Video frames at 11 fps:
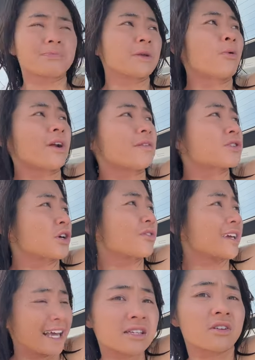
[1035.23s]
The point of
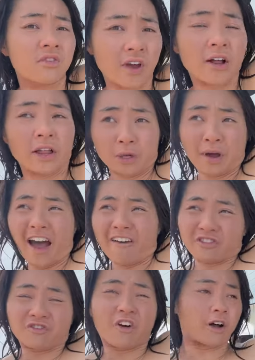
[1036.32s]
surfing is to fail. You have
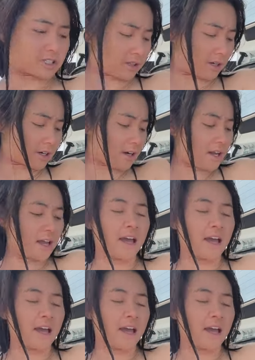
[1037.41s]
to fall to learn.